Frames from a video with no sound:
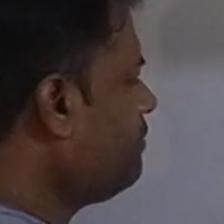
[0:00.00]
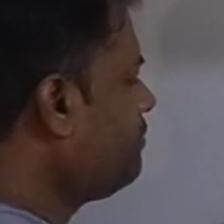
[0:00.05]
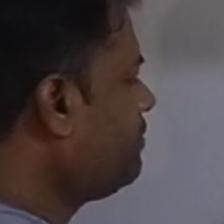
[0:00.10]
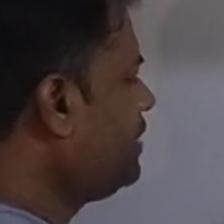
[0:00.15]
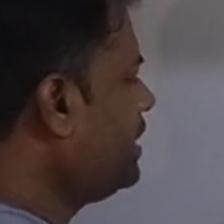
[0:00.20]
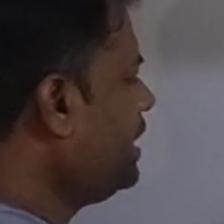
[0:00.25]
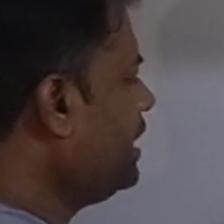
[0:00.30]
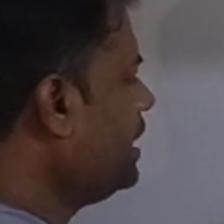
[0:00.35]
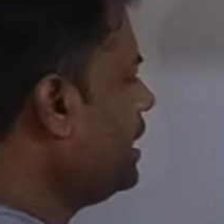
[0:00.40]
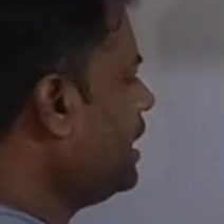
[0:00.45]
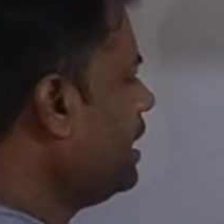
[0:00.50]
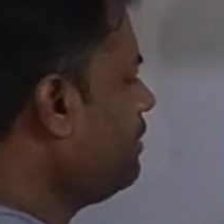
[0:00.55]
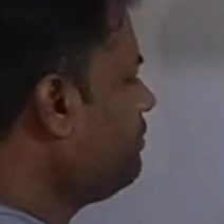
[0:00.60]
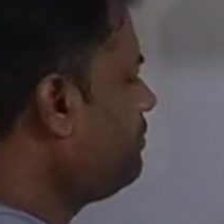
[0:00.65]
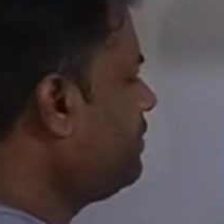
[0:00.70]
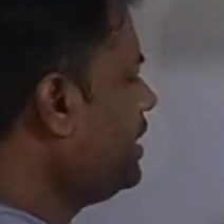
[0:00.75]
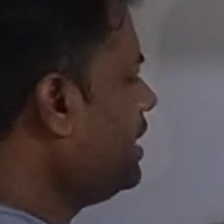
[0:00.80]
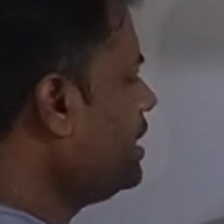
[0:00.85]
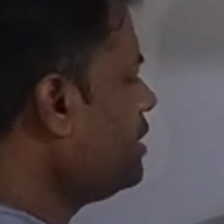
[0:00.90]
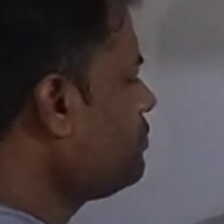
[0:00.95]

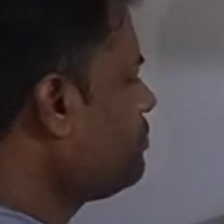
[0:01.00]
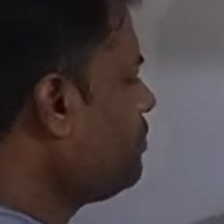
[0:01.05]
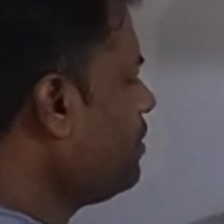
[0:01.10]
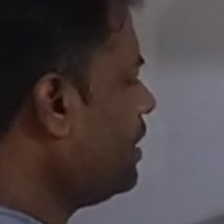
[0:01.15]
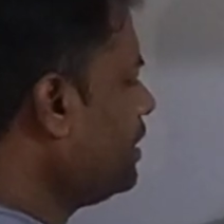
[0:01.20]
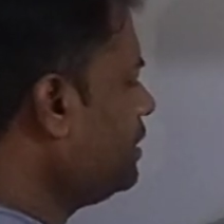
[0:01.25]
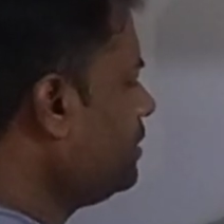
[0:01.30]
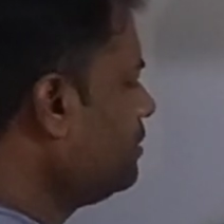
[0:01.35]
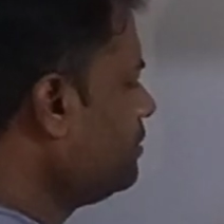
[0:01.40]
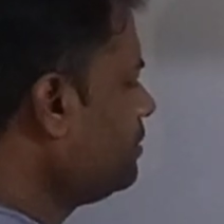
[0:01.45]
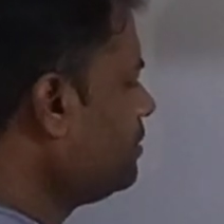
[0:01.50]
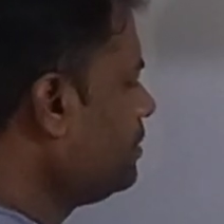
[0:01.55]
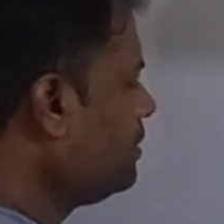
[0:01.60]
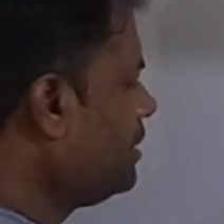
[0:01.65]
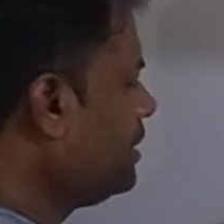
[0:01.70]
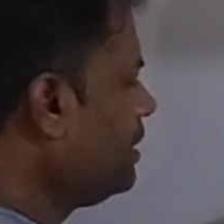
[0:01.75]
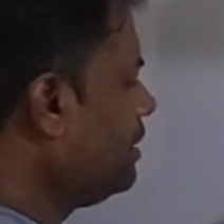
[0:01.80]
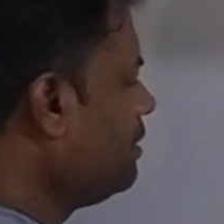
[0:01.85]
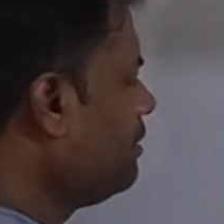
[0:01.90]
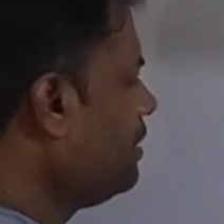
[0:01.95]
ft is 1.
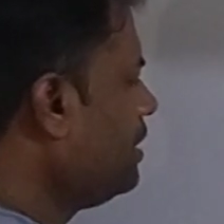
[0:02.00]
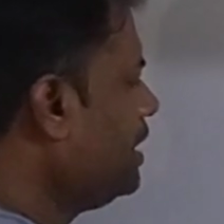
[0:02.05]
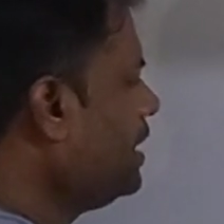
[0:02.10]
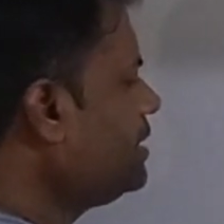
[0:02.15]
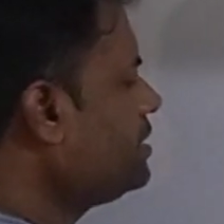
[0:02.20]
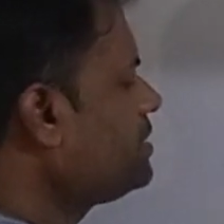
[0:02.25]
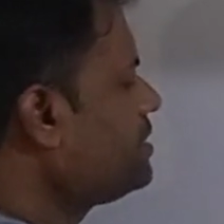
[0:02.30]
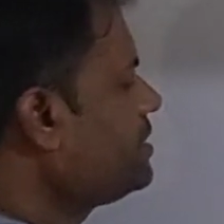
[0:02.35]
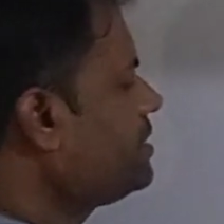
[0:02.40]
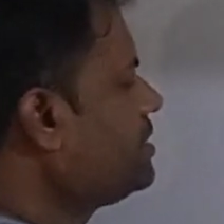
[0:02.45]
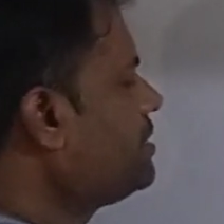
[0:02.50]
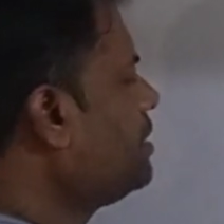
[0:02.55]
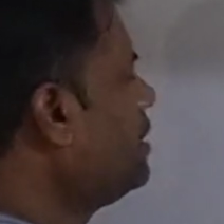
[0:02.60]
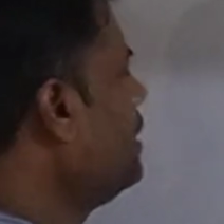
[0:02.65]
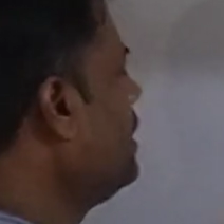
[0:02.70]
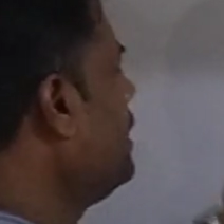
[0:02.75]
Let's